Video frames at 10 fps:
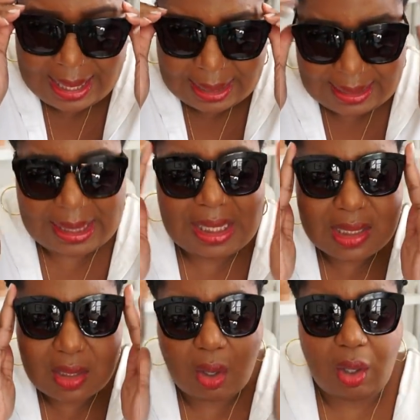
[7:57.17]

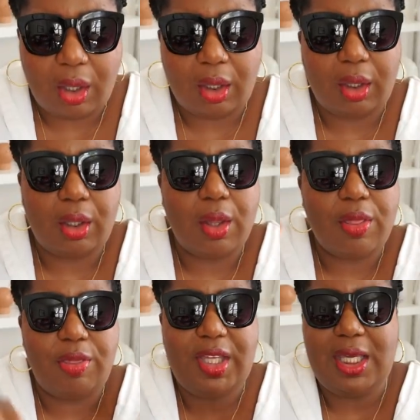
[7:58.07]
these are
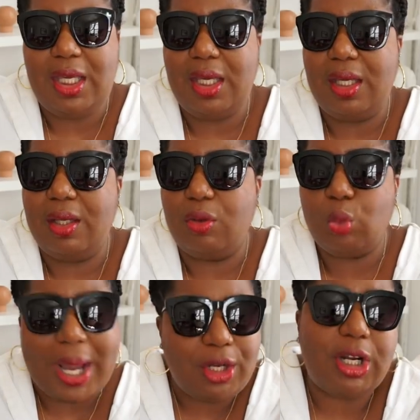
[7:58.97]
the
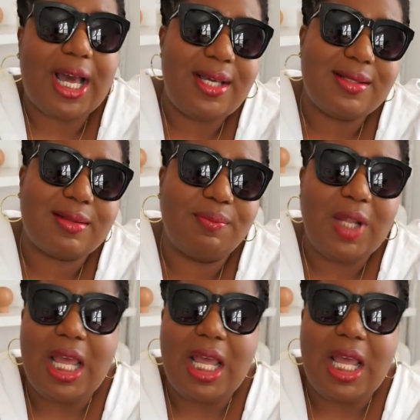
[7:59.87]
ride or dies.